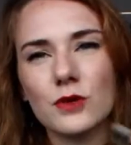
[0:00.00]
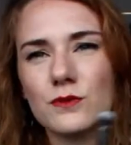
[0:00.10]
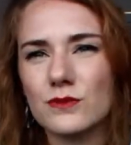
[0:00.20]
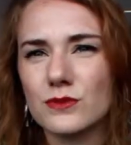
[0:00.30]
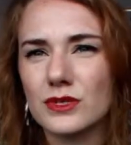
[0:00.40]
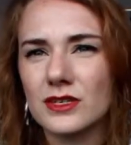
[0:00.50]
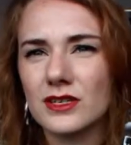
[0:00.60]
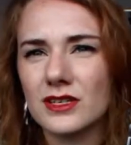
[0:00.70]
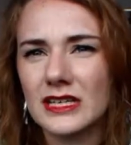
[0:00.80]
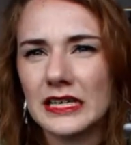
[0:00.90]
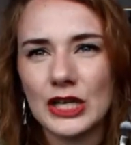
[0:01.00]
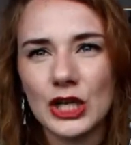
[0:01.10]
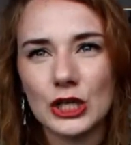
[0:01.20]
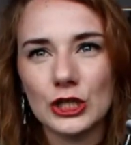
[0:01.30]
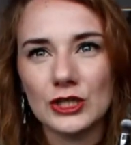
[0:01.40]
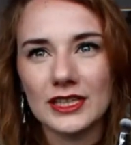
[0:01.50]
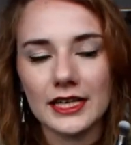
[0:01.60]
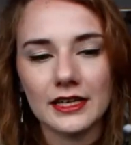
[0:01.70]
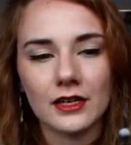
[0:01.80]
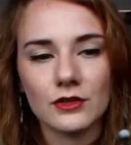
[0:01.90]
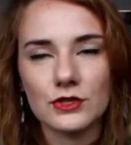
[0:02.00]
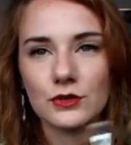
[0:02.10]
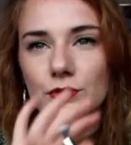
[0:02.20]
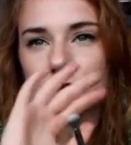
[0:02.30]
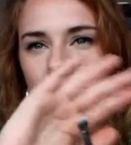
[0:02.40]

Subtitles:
domed looking. I'll do